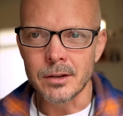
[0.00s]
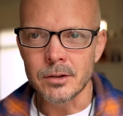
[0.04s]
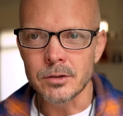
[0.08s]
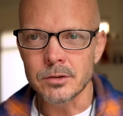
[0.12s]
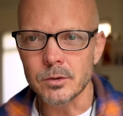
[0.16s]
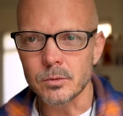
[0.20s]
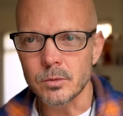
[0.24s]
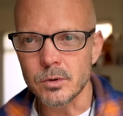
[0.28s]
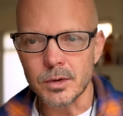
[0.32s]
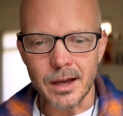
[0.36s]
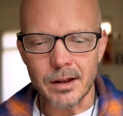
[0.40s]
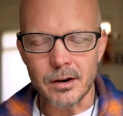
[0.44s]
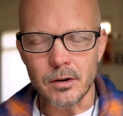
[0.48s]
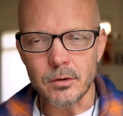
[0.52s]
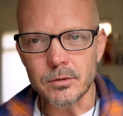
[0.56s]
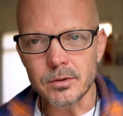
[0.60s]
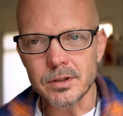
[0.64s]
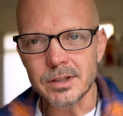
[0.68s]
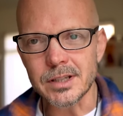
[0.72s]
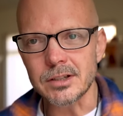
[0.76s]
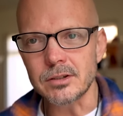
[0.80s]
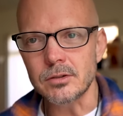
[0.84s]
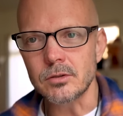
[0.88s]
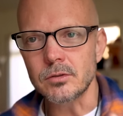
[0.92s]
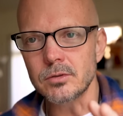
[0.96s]
So not
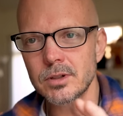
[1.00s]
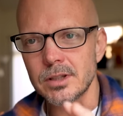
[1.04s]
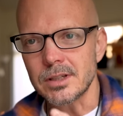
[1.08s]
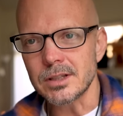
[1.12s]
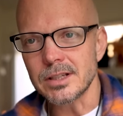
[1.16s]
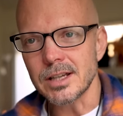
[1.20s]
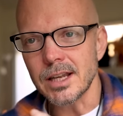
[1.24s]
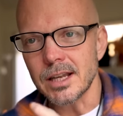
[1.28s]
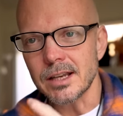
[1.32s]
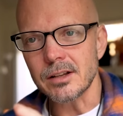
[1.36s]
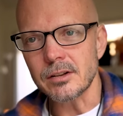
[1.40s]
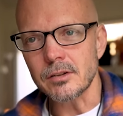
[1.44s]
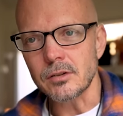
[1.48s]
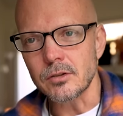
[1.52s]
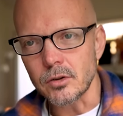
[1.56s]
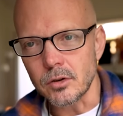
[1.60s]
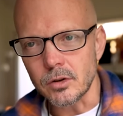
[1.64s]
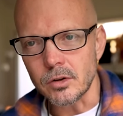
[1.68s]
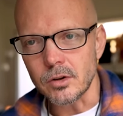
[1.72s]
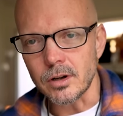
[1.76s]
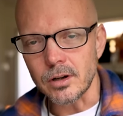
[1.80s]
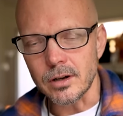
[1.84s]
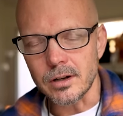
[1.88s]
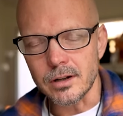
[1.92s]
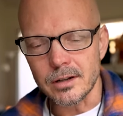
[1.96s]
only do you need to take a
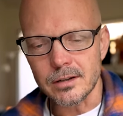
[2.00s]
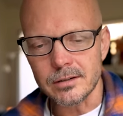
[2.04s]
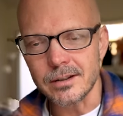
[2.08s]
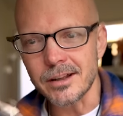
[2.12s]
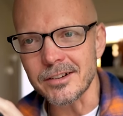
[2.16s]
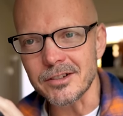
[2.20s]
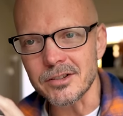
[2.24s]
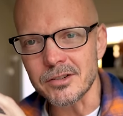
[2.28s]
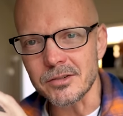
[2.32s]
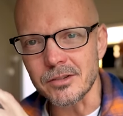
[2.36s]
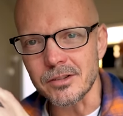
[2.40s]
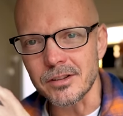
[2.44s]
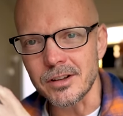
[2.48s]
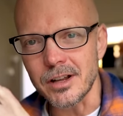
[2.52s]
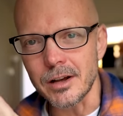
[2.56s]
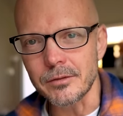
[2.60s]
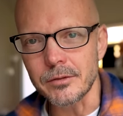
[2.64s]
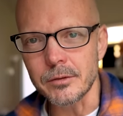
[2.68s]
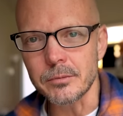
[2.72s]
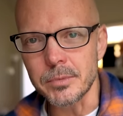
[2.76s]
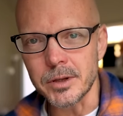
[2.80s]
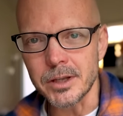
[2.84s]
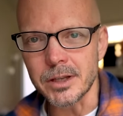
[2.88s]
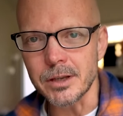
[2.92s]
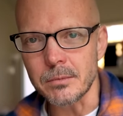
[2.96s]
look at your
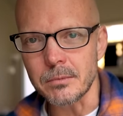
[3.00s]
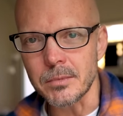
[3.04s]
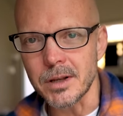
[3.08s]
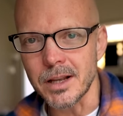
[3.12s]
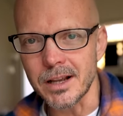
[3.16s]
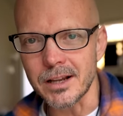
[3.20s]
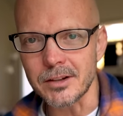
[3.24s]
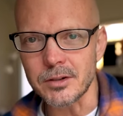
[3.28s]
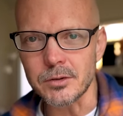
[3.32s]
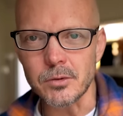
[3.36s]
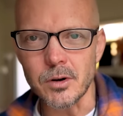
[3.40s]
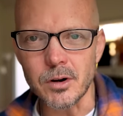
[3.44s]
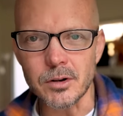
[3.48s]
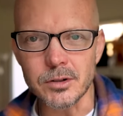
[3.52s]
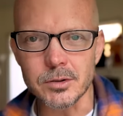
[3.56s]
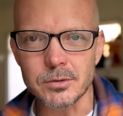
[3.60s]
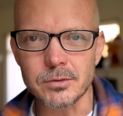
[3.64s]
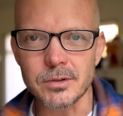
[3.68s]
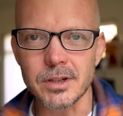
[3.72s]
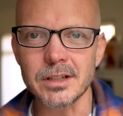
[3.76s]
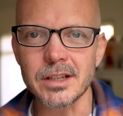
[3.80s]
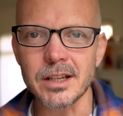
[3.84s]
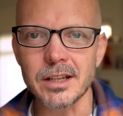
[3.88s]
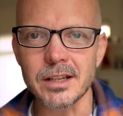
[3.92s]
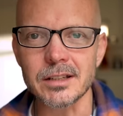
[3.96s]
love of being a man, you
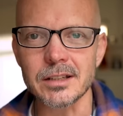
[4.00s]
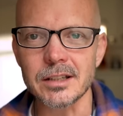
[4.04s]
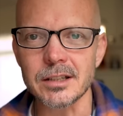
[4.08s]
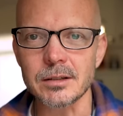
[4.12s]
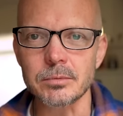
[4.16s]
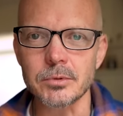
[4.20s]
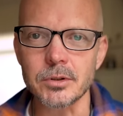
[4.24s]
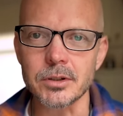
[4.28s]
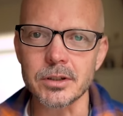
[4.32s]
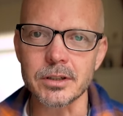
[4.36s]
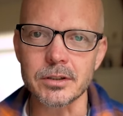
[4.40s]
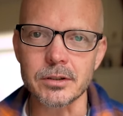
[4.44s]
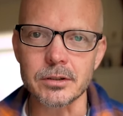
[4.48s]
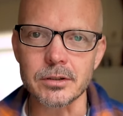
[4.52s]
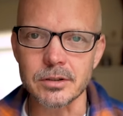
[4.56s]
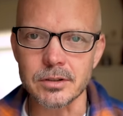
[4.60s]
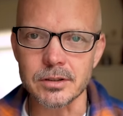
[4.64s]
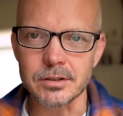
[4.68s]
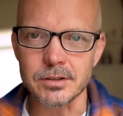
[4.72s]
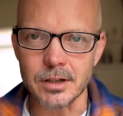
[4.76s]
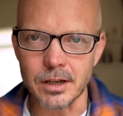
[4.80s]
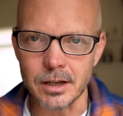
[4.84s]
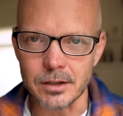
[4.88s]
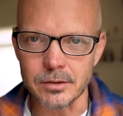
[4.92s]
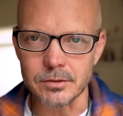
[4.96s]
also want to take a deep look at your
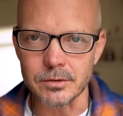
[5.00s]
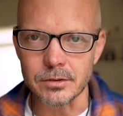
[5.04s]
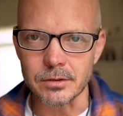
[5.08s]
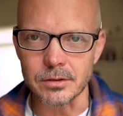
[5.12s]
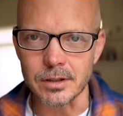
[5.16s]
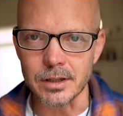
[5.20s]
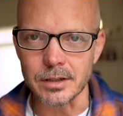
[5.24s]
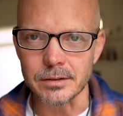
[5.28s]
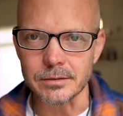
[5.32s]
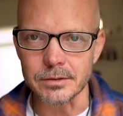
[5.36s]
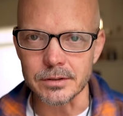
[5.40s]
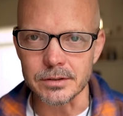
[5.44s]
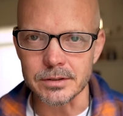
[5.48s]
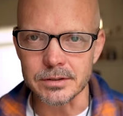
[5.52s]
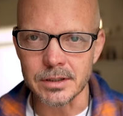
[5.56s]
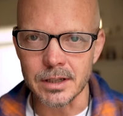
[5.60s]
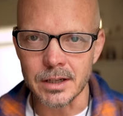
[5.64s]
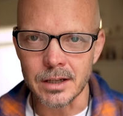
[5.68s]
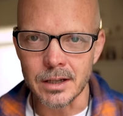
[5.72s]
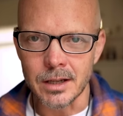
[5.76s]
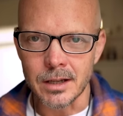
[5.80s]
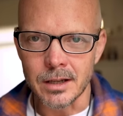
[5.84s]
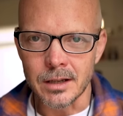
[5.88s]
testosterone levels.